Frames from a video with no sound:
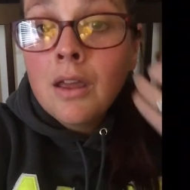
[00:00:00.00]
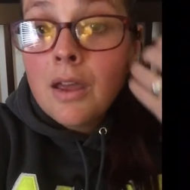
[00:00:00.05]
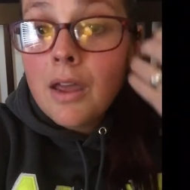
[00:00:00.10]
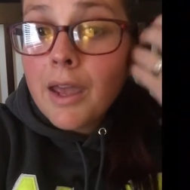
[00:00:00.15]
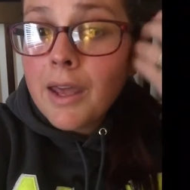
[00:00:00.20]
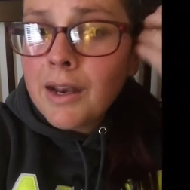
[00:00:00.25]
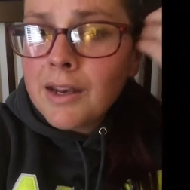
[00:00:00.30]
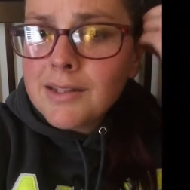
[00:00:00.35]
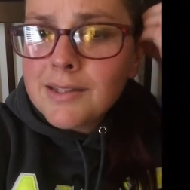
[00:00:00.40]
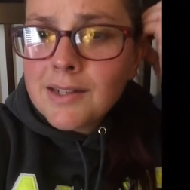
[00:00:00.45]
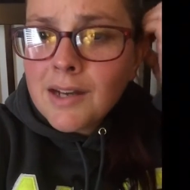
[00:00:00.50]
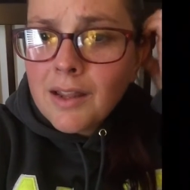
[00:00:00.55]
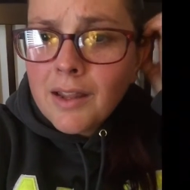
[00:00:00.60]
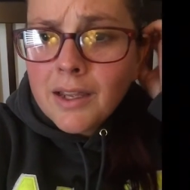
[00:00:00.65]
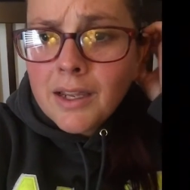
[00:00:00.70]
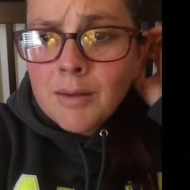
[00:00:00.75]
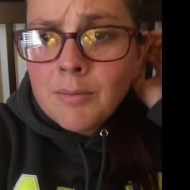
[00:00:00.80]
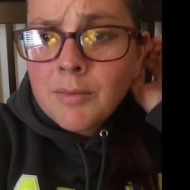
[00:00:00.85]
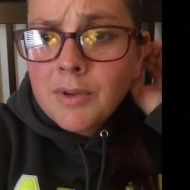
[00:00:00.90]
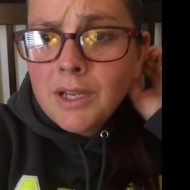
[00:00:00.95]
and it's not
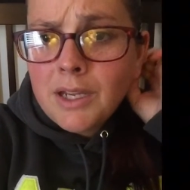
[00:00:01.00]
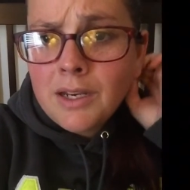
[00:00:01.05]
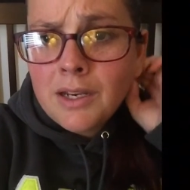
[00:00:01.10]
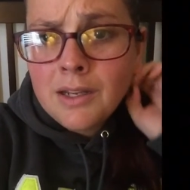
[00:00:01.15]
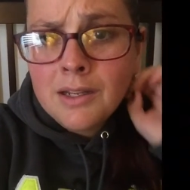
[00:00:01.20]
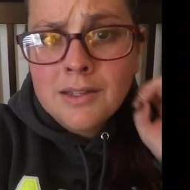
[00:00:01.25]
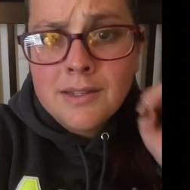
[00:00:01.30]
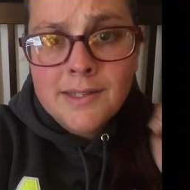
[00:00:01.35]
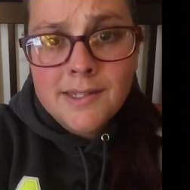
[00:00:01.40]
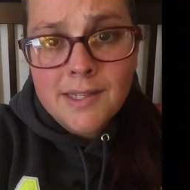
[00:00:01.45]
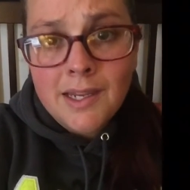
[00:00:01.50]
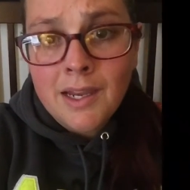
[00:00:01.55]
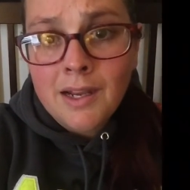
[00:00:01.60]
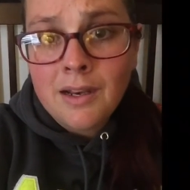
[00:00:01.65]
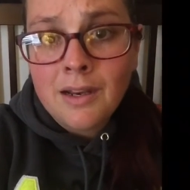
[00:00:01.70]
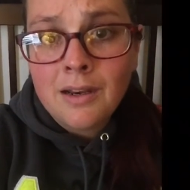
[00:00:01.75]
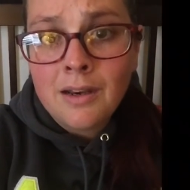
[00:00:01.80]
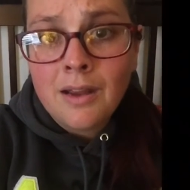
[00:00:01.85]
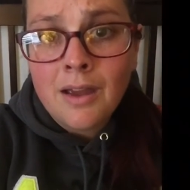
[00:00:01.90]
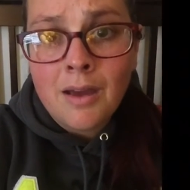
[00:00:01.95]
like I'm eating
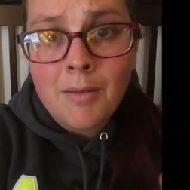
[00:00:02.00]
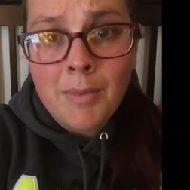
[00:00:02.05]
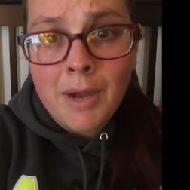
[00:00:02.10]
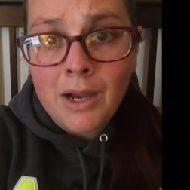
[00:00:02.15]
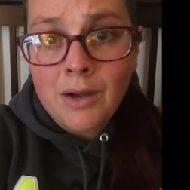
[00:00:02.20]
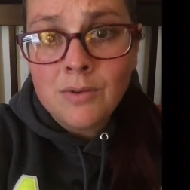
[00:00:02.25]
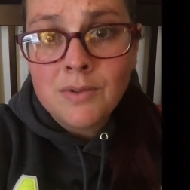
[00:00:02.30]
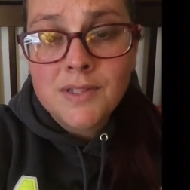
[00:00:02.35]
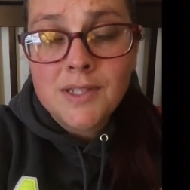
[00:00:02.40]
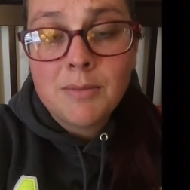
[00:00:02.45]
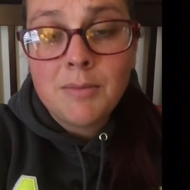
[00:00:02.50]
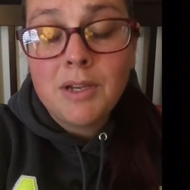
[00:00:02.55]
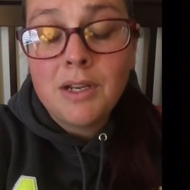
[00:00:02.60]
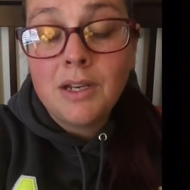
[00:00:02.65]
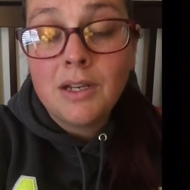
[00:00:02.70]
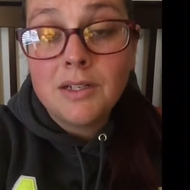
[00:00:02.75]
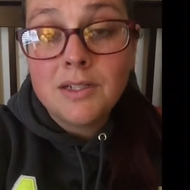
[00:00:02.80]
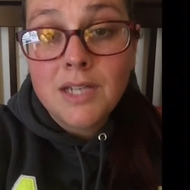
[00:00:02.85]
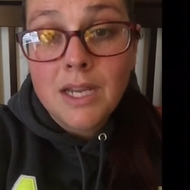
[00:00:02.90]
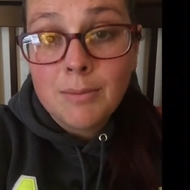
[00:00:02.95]
insane amounts, I'm
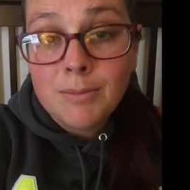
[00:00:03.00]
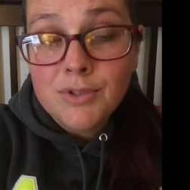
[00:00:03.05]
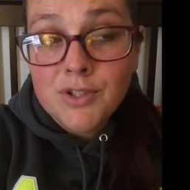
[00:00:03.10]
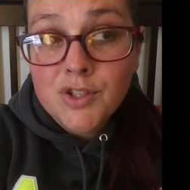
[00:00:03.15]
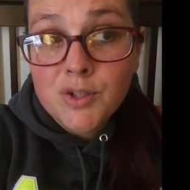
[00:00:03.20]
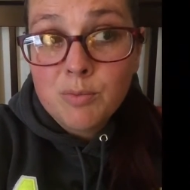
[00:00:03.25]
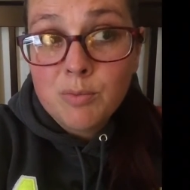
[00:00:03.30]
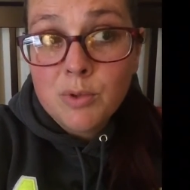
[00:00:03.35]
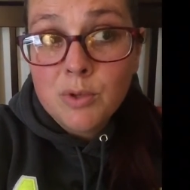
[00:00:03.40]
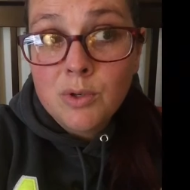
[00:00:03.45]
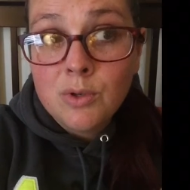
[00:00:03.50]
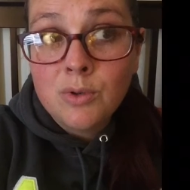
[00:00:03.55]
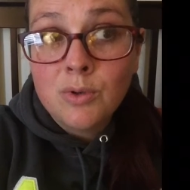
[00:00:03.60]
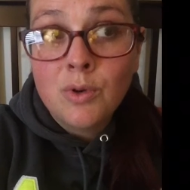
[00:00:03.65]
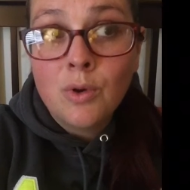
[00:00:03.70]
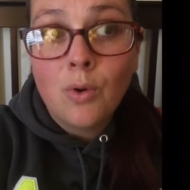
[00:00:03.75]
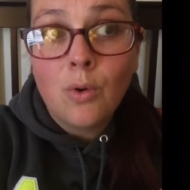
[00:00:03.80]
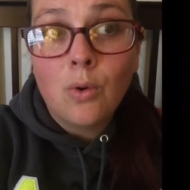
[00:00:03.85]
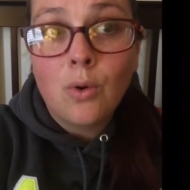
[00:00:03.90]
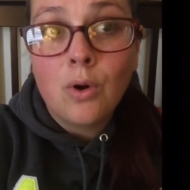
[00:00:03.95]
eating a
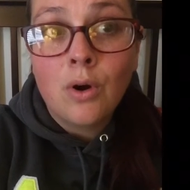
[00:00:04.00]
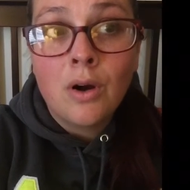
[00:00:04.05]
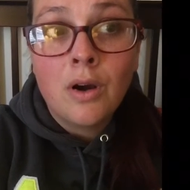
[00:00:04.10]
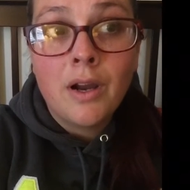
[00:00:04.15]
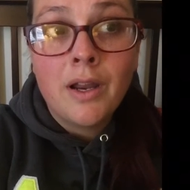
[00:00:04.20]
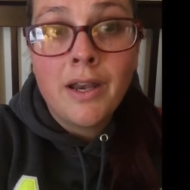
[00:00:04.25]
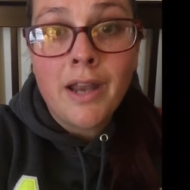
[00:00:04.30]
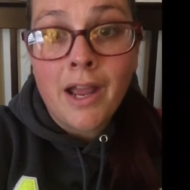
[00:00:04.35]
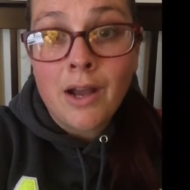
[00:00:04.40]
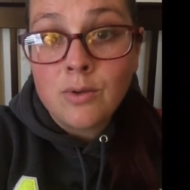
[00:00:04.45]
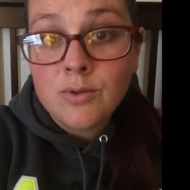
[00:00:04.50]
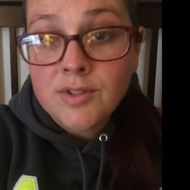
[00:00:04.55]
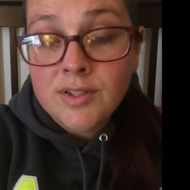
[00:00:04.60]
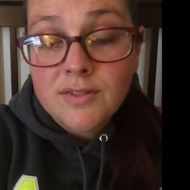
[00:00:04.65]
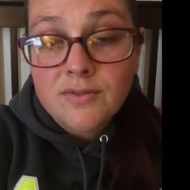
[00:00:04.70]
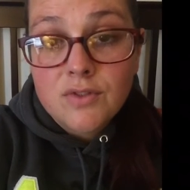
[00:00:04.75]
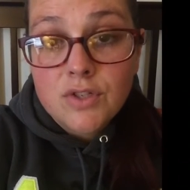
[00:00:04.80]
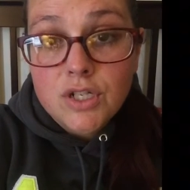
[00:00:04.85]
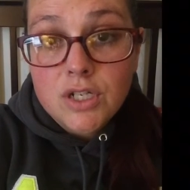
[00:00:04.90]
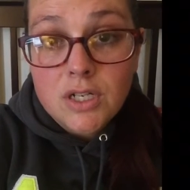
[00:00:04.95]
tablespoon or an ounce
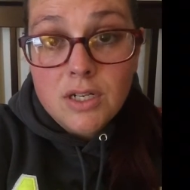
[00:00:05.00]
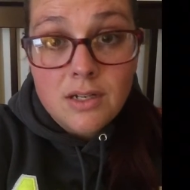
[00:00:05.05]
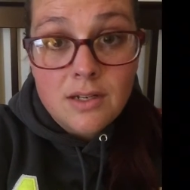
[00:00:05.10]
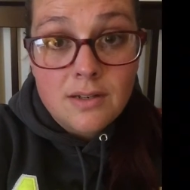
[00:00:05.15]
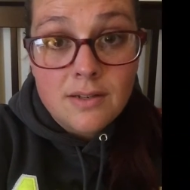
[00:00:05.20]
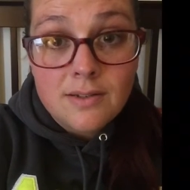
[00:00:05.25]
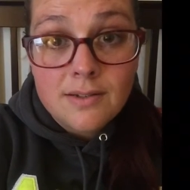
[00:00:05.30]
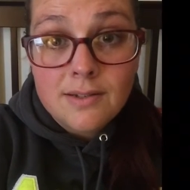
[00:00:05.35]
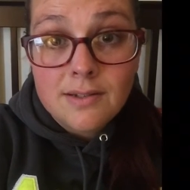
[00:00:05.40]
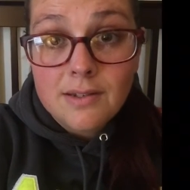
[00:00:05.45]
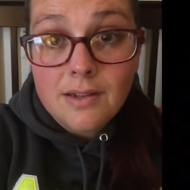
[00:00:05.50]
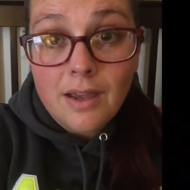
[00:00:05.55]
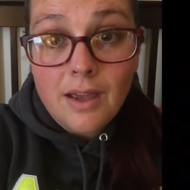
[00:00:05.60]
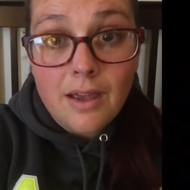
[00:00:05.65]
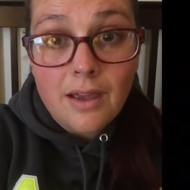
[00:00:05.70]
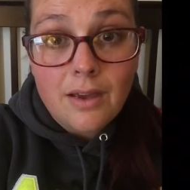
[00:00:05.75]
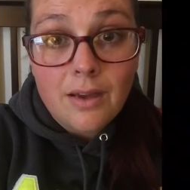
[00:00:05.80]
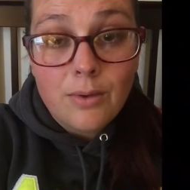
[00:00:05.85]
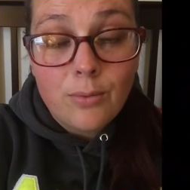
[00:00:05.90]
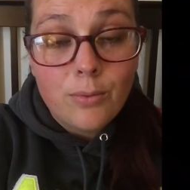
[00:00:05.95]
of cheese
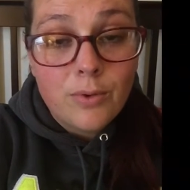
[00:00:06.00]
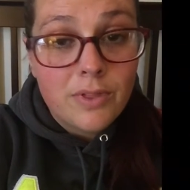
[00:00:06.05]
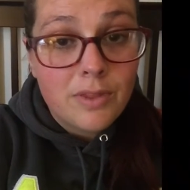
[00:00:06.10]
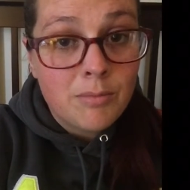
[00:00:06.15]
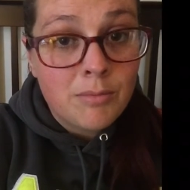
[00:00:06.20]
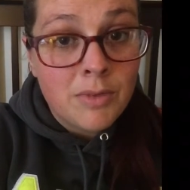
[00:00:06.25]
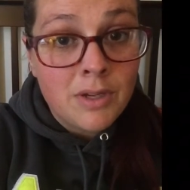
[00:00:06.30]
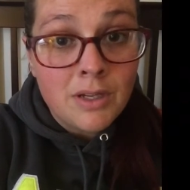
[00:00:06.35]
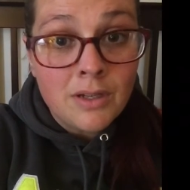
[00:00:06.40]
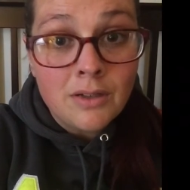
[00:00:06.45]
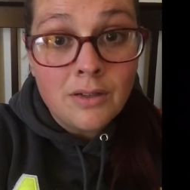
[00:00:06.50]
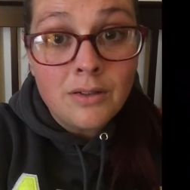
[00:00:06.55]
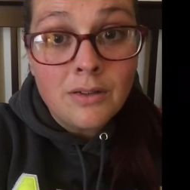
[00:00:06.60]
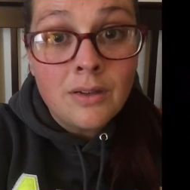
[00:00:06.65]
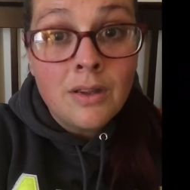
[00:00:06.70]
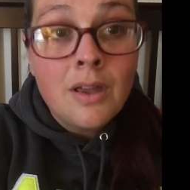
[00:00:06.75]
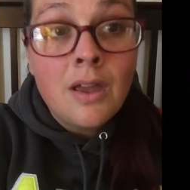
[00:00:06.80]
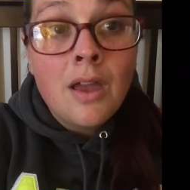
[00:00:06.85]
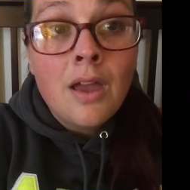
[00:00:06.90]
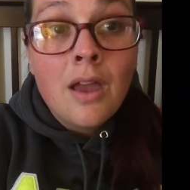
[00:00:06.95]
with a
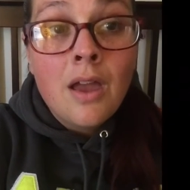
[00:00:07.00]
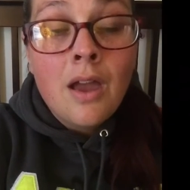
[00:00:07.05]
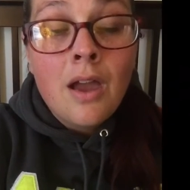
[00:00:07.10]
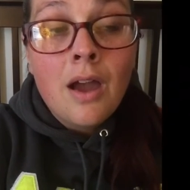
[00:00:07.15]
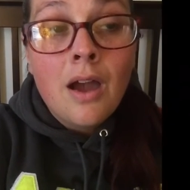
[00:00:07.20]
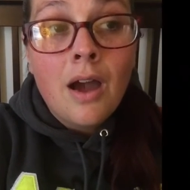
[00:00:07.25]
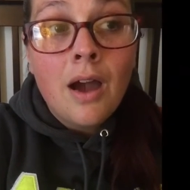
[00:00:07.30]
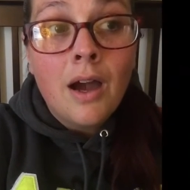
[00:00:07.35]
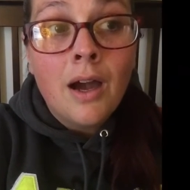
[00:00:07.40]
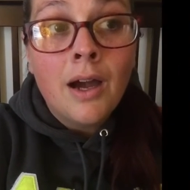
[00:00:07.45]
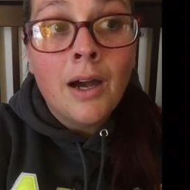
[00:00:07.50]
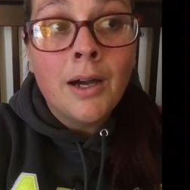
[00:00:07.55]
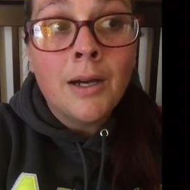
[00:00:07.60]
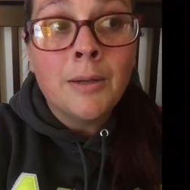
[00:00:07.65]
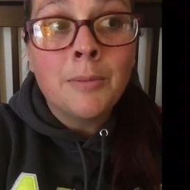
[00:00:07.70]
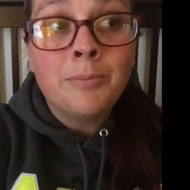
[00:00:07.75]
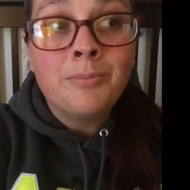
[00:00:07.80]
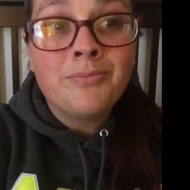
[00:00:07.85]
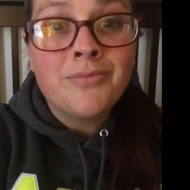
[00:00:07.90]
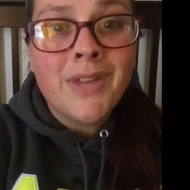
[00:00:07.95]
meal
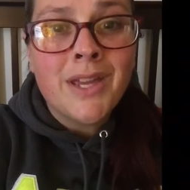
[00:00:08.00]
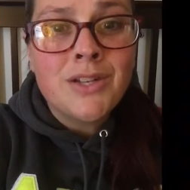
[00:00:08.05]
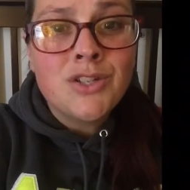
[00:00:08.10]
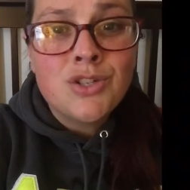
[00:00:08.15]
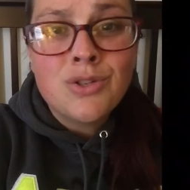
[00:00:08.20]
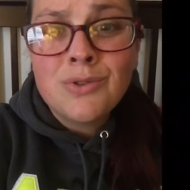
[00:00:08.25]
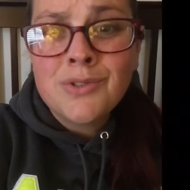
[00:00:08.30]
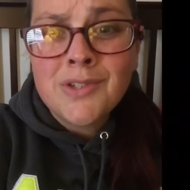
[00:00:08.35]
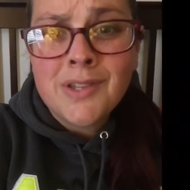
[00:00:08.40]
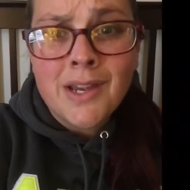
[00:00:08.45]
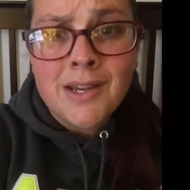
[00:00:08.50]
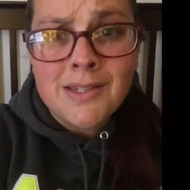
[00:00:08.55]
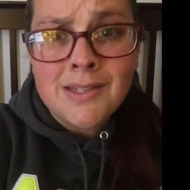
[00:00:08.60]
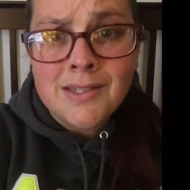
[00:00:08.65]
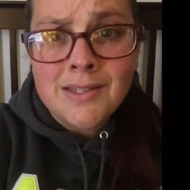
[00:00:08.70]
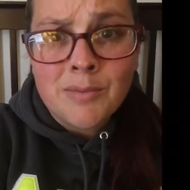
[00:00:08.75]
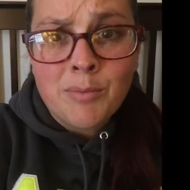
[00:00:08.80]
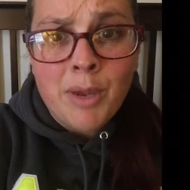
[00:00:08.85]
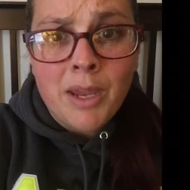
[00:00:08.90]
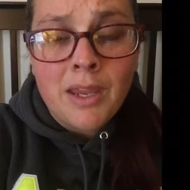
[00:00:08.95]
um, and two
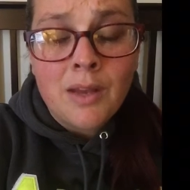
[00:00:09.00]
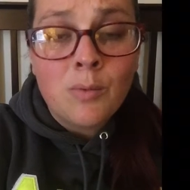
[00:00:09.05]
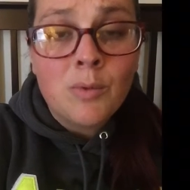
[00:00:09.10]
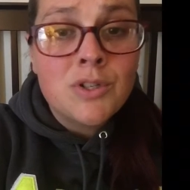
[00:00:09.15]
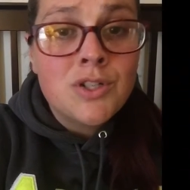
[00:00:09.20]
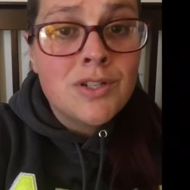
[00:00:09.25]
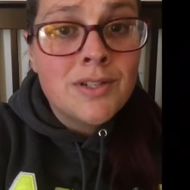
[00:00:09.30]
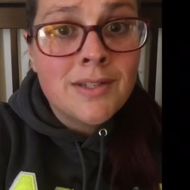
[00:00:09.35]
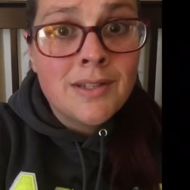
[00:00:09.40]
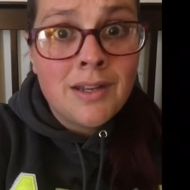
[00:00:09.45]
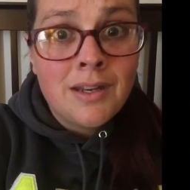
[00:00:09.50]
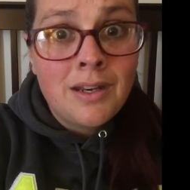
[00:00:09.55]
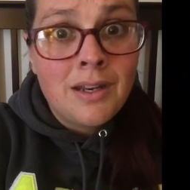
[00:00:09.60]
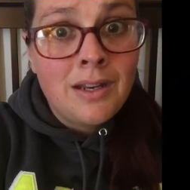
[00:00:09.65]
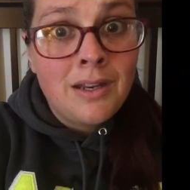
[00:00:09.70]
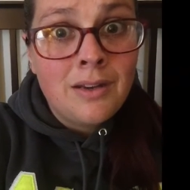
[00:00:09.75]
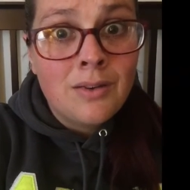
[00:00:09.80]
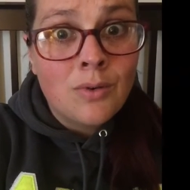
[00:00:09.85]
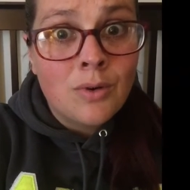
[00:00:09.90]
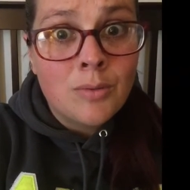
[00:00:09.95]
slices of bacon, which isn't
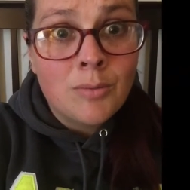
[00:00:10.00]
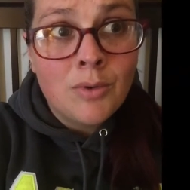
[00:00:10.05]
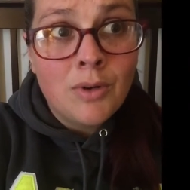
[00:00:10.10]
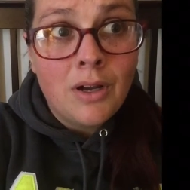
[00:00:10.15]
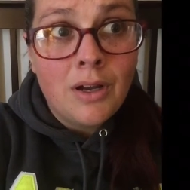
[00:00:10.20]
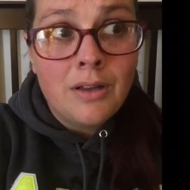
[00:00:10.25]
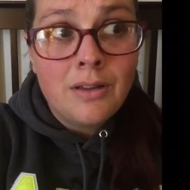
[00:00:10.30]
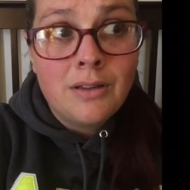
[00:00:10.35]
any normal,